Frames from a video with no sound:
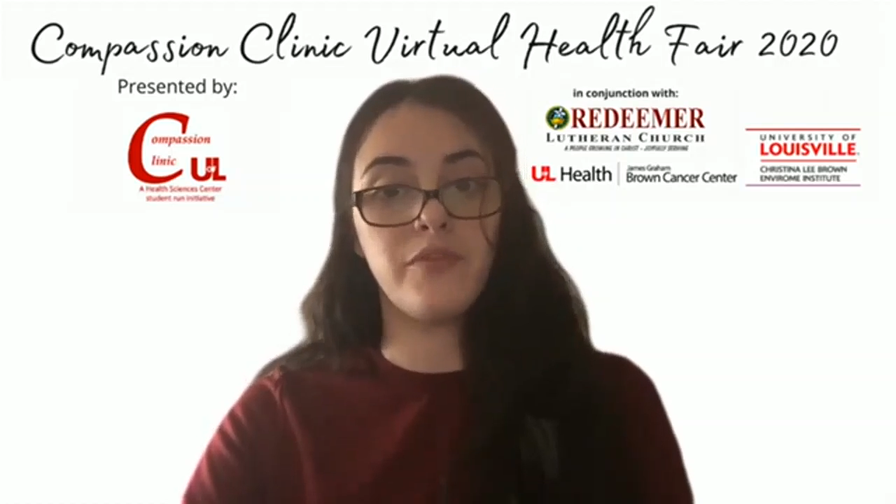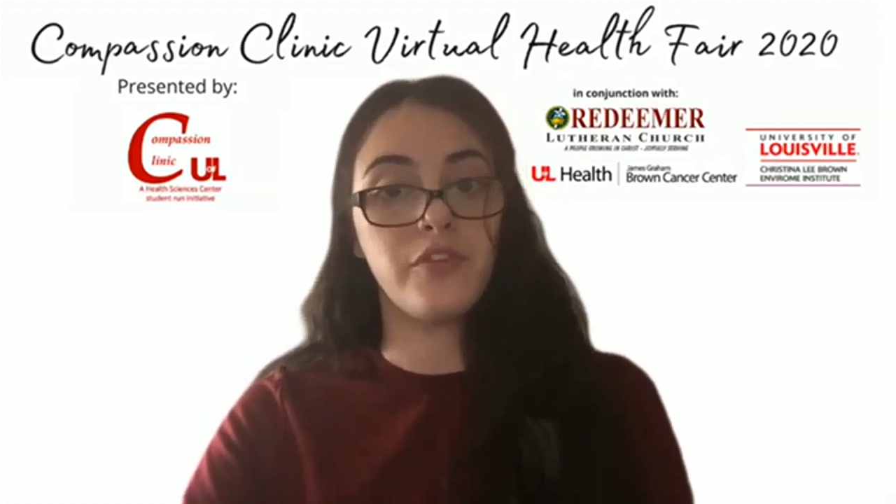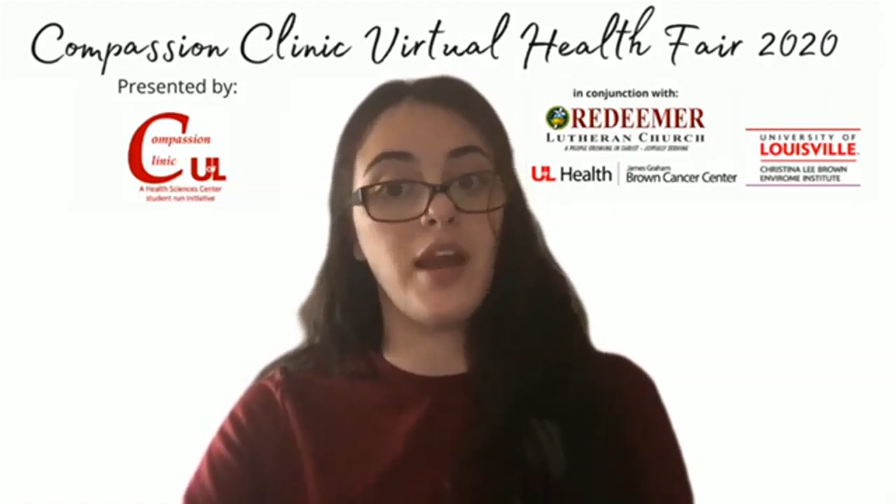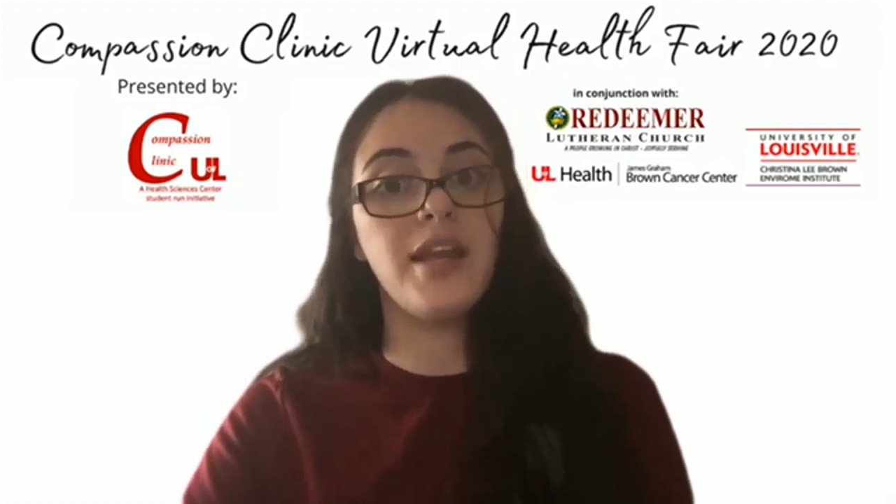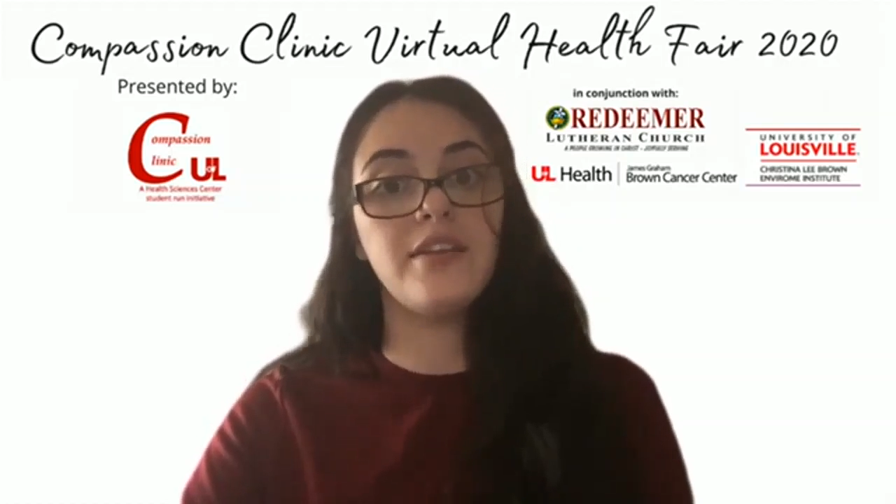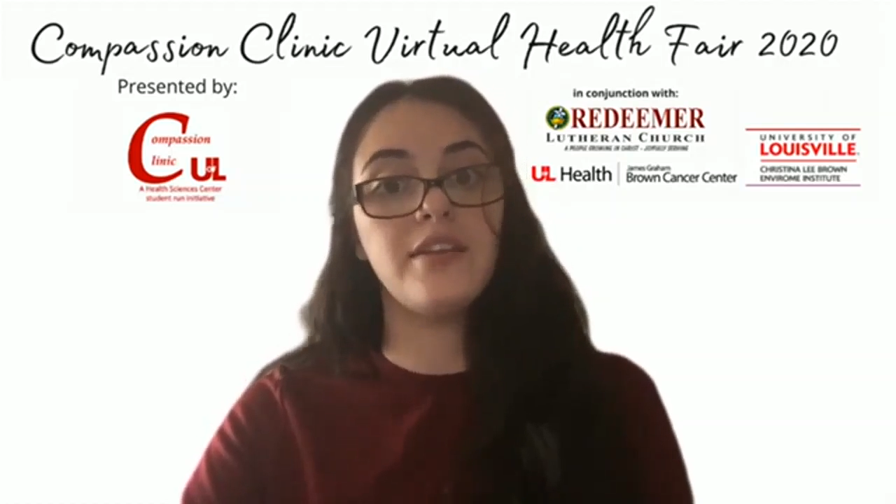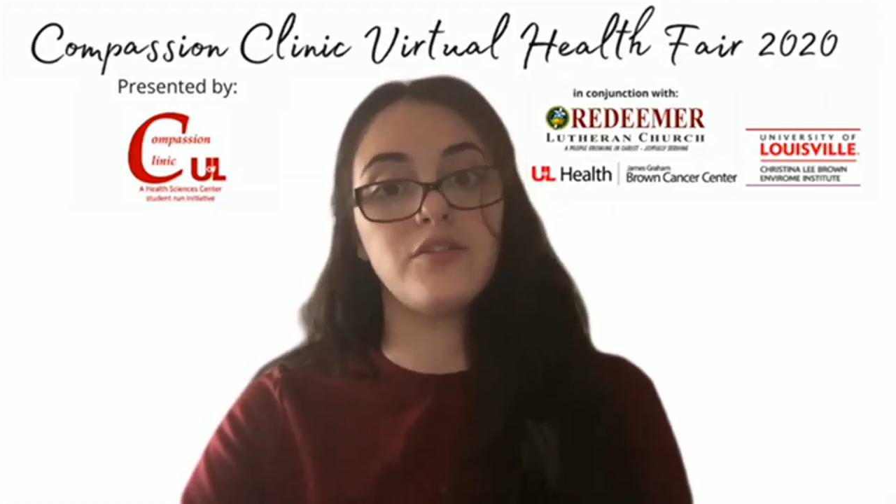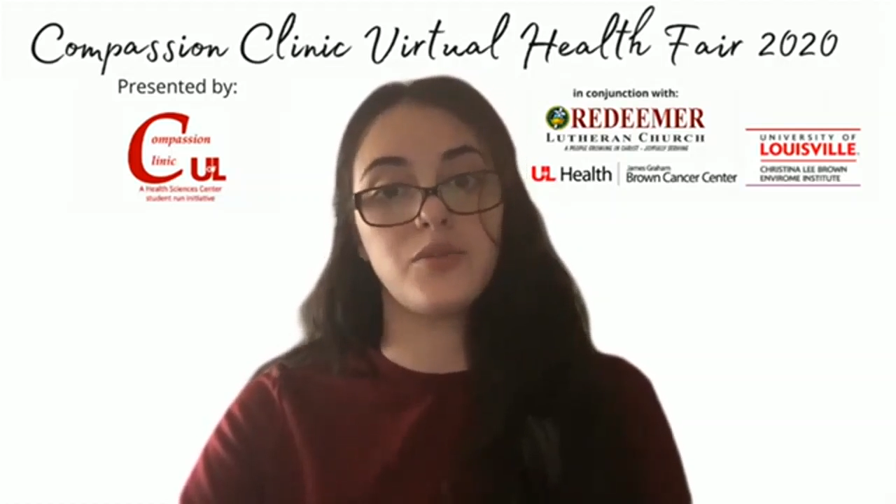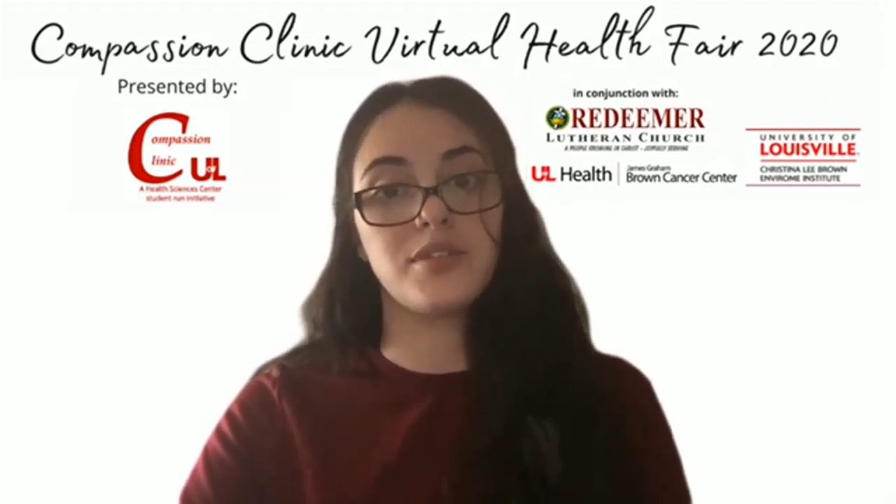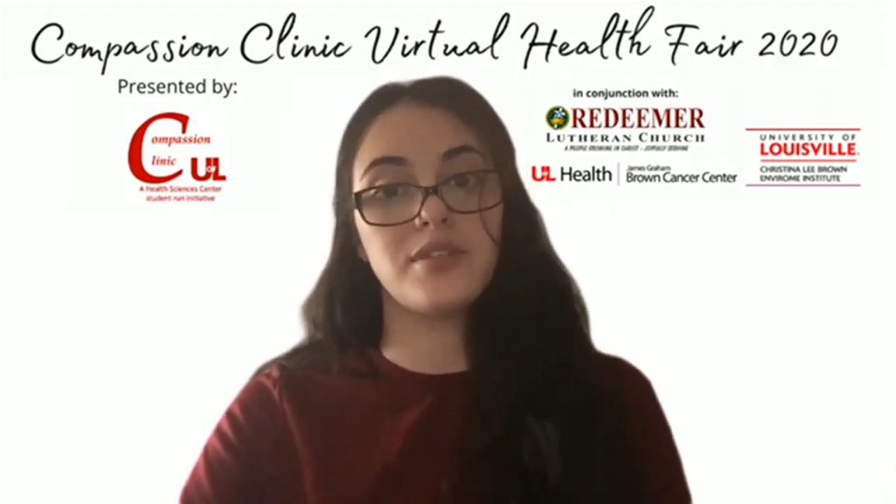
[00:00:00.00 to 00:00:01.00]
variety of
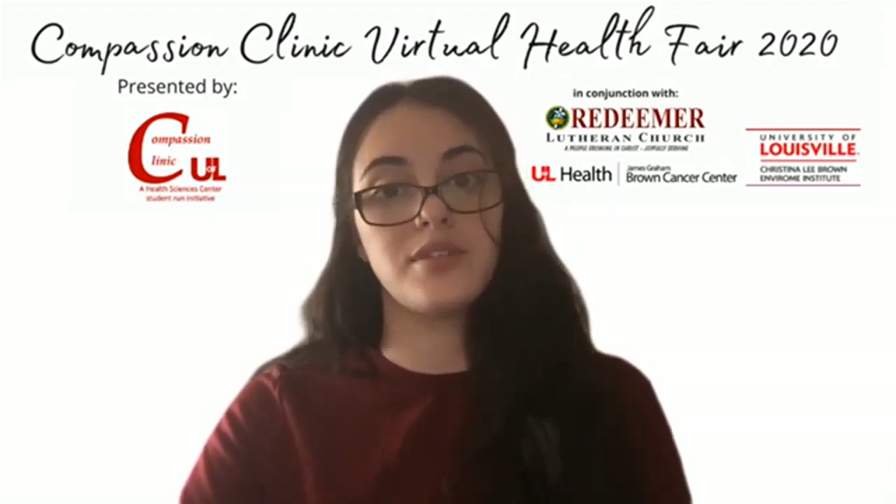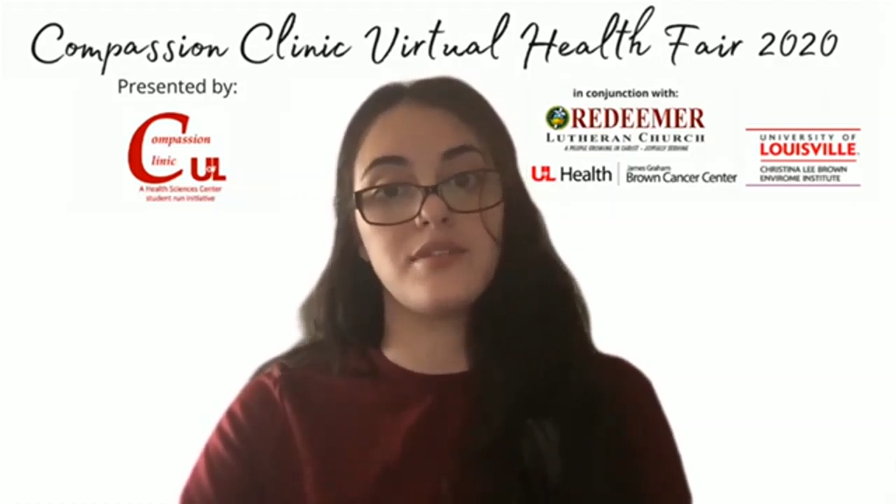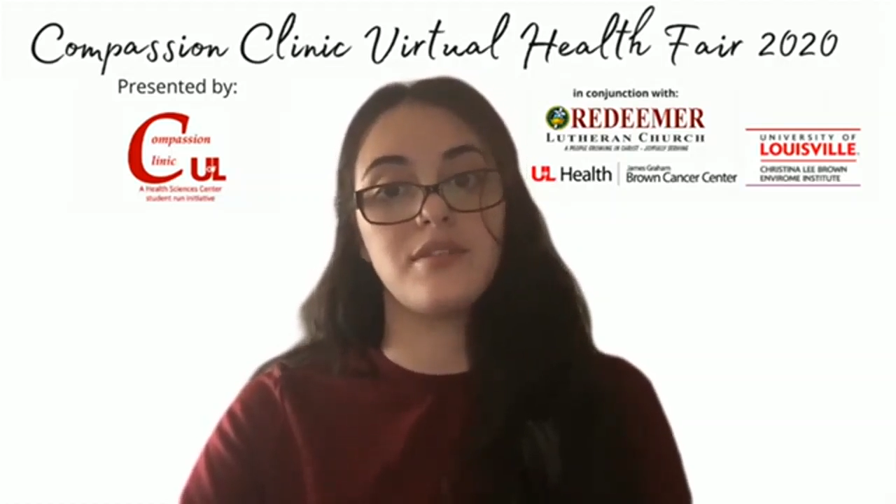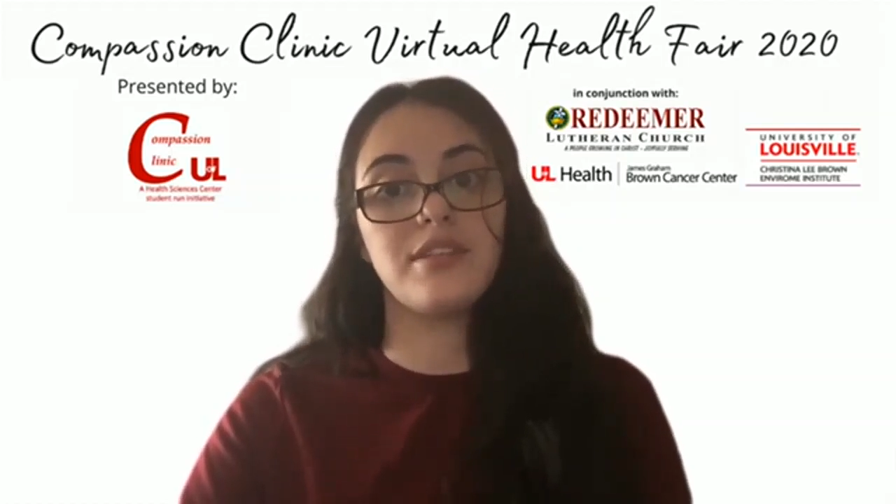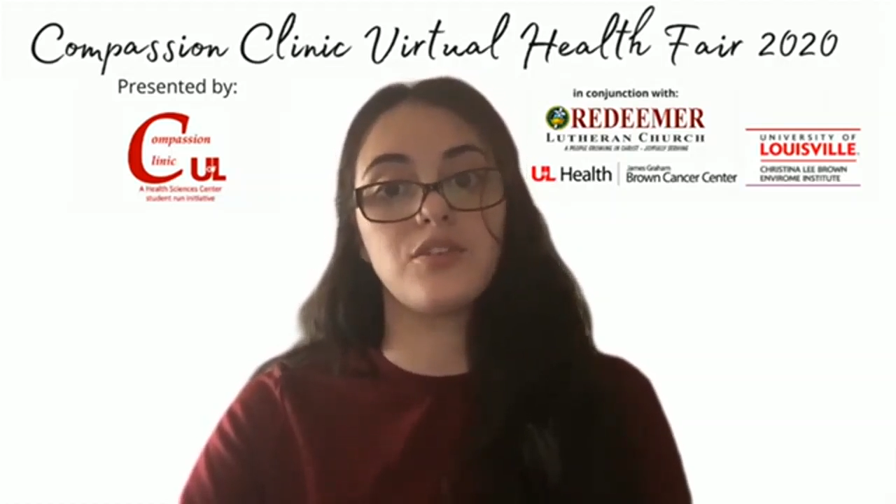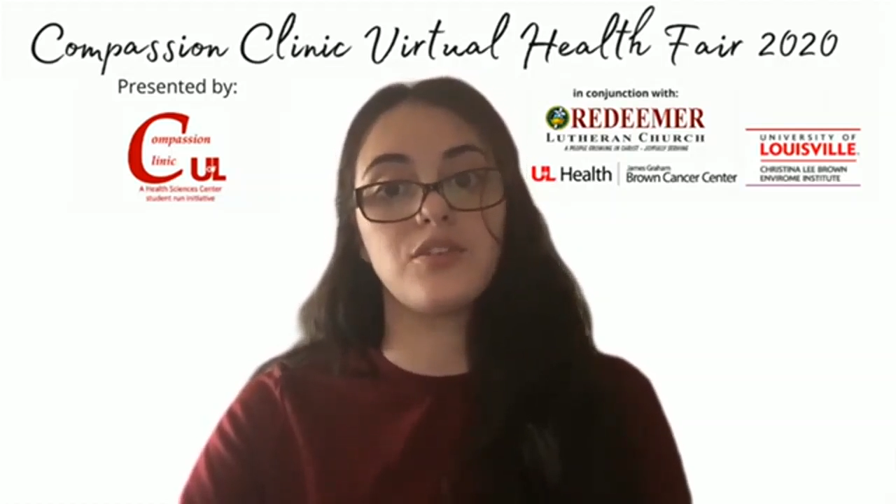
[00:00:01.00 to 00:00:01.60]
sources is